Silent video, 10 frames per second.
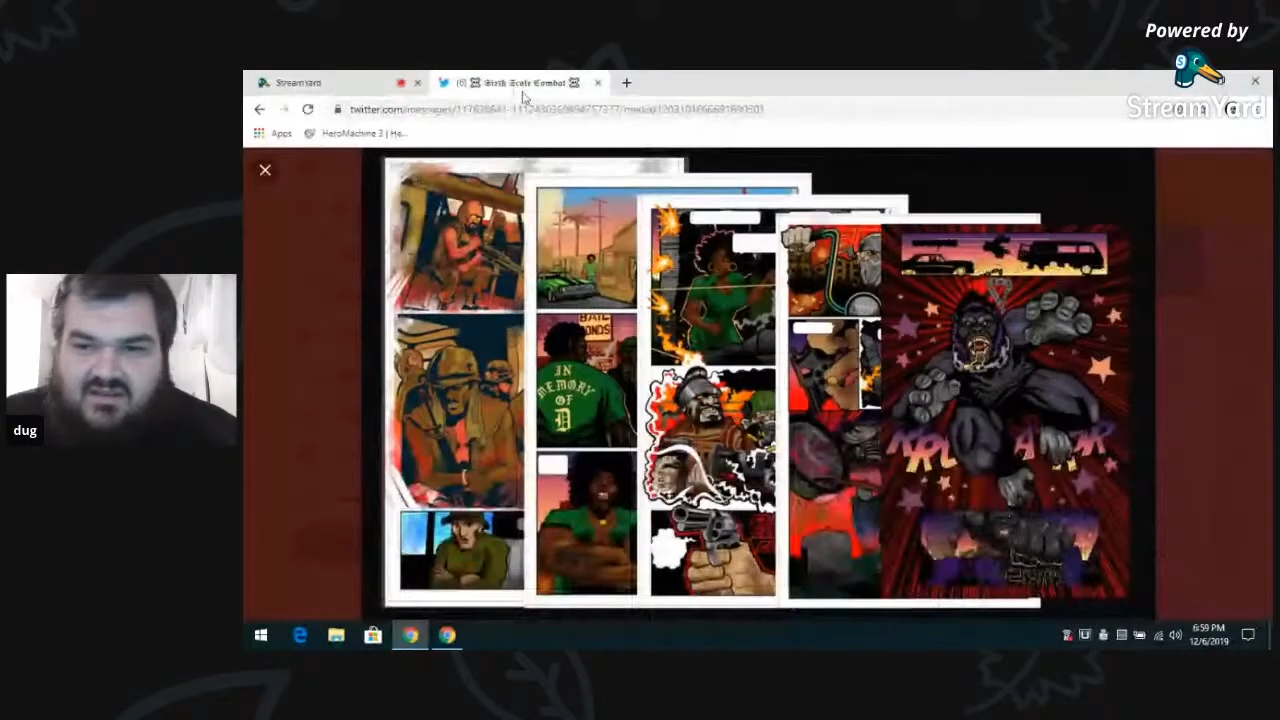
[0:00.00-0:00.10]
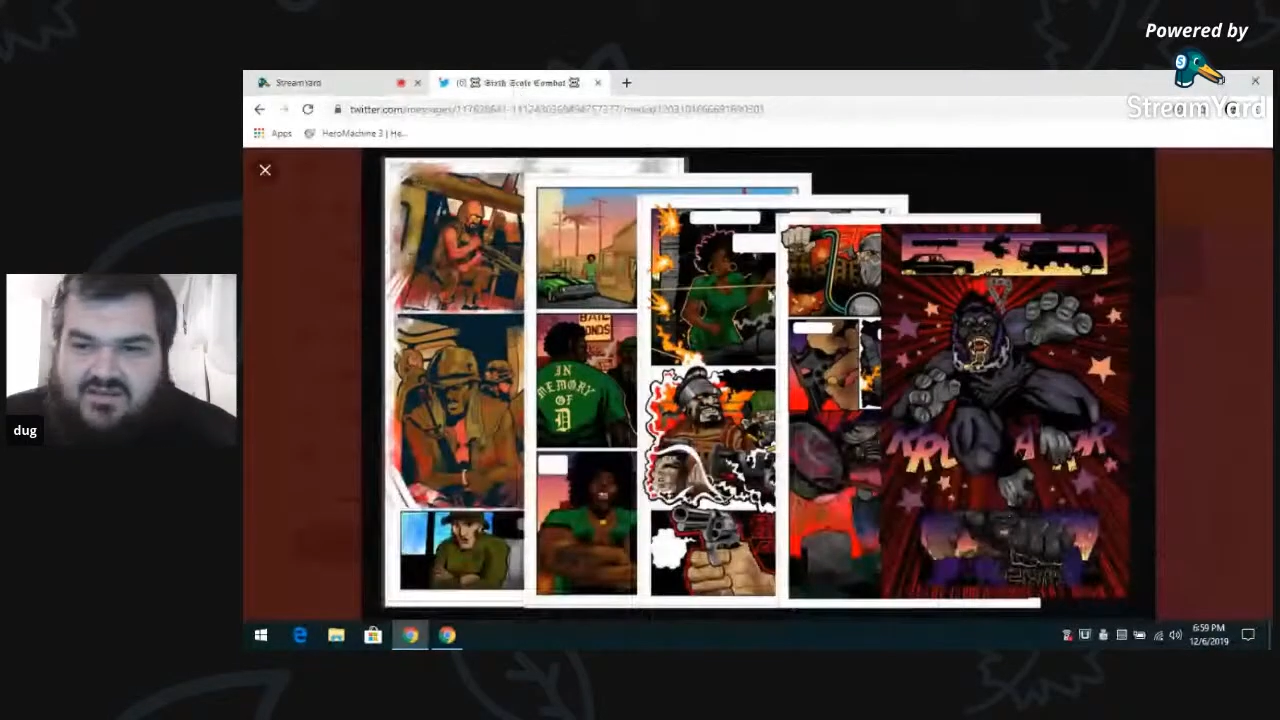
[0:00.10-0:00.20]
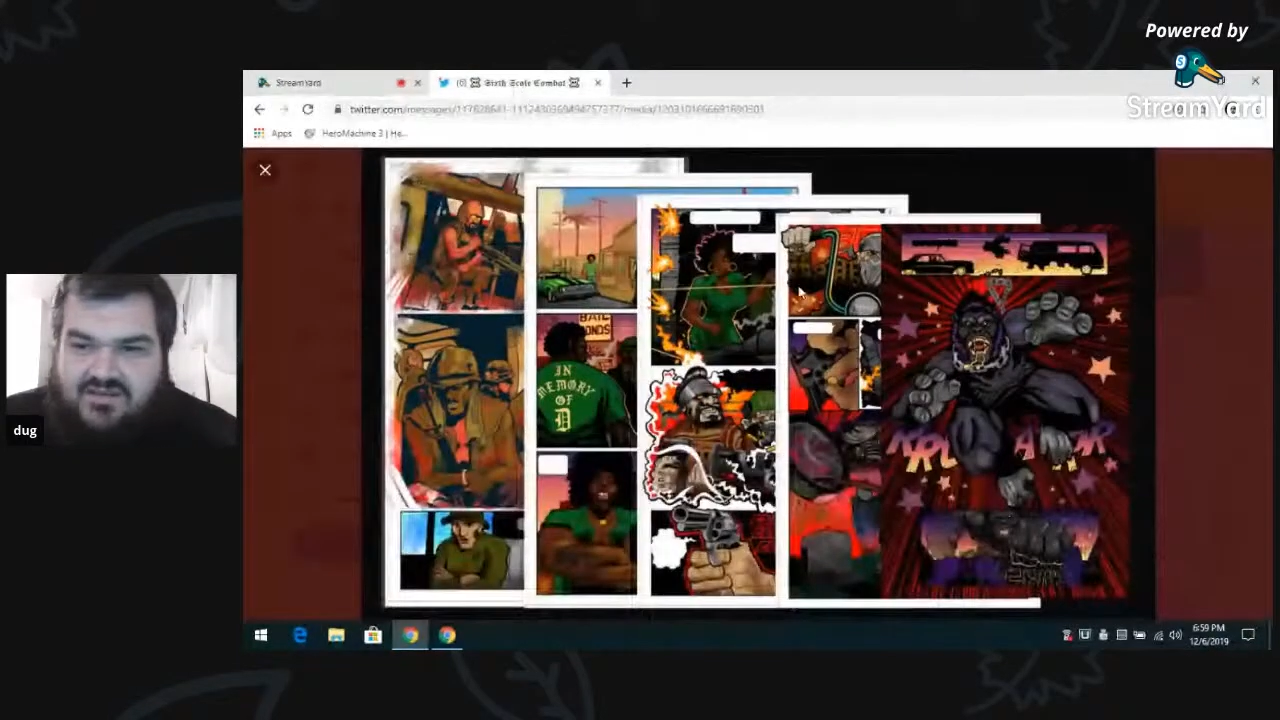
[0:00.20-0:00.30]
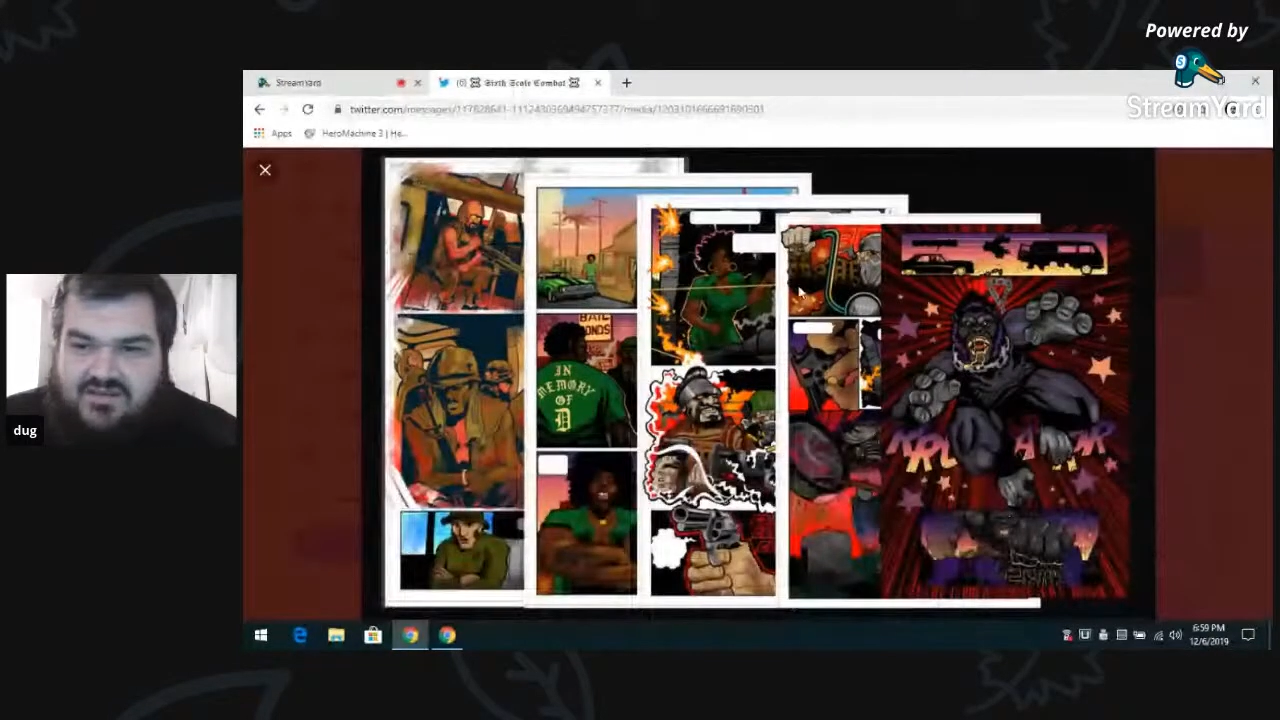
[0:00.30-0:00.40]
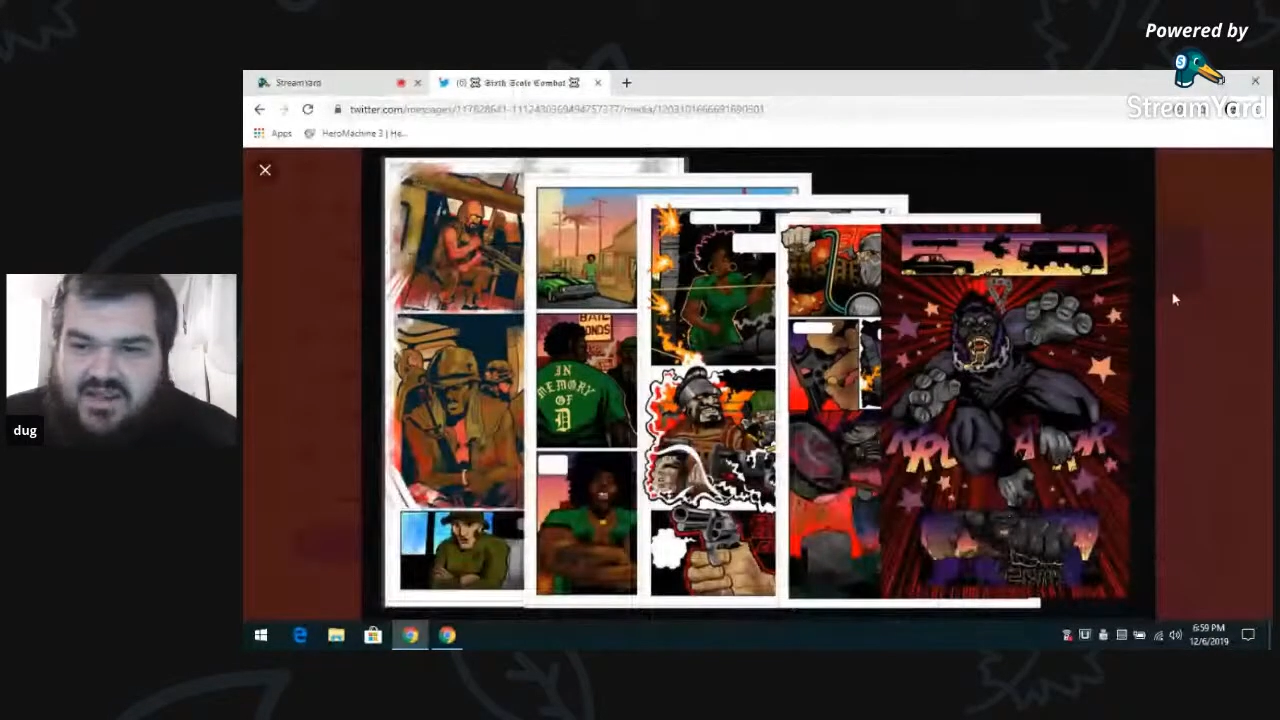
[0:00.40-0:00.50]

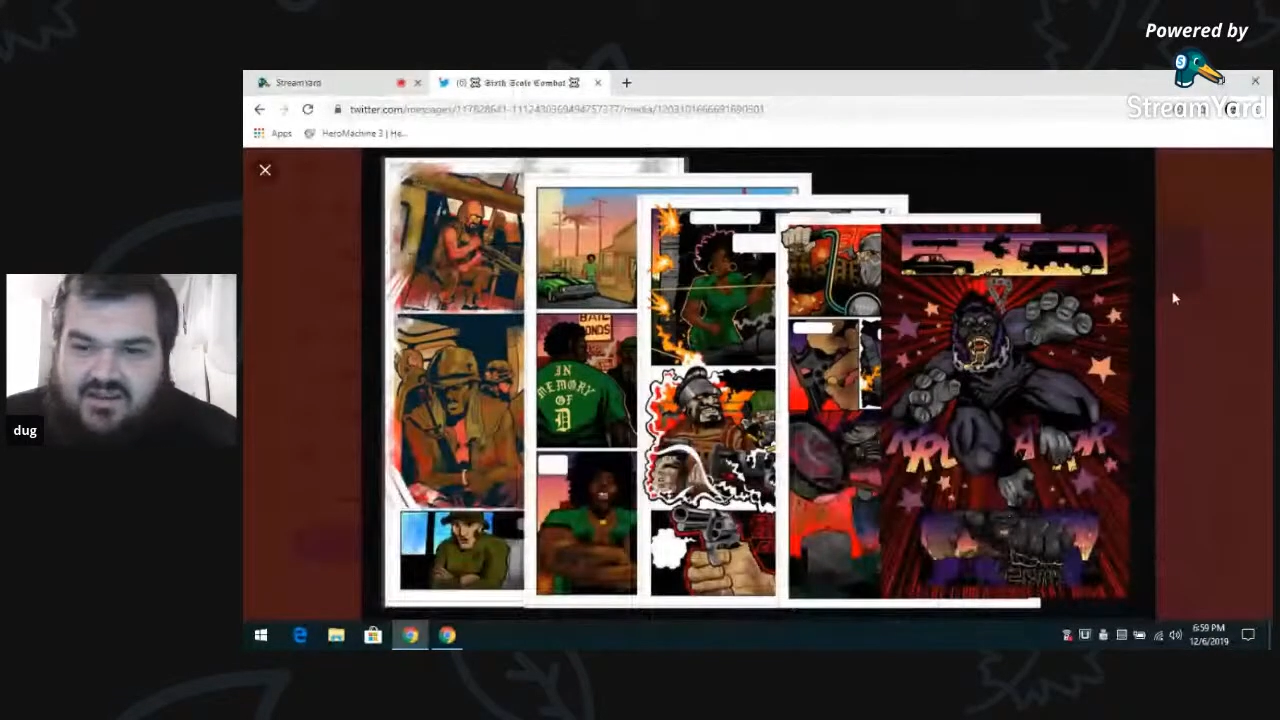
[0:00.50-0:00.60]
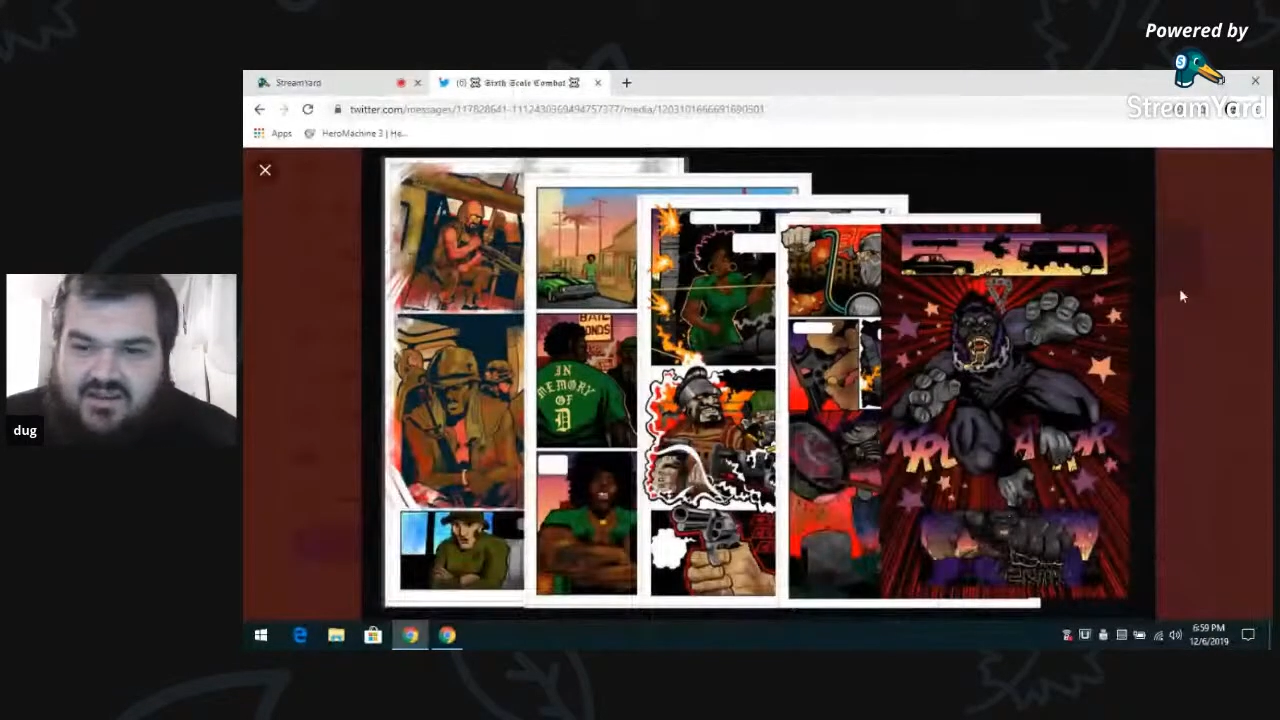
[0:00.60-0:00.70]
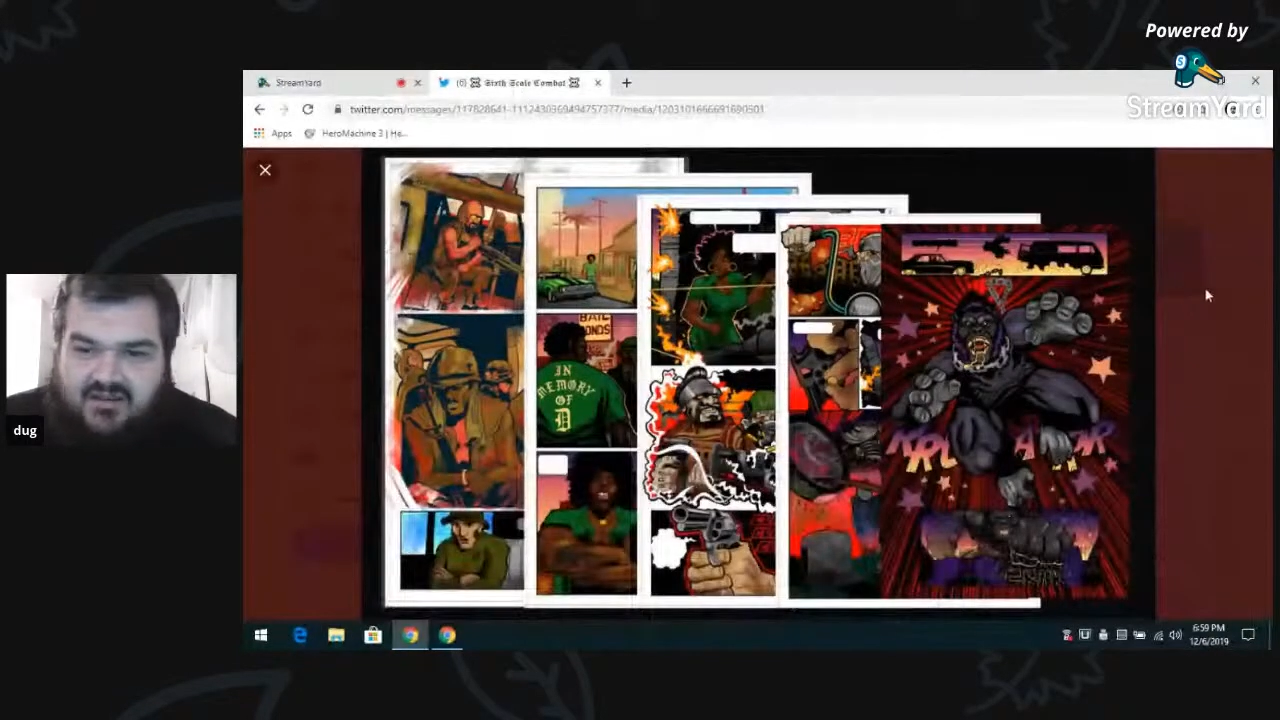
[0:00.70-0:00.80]
This right here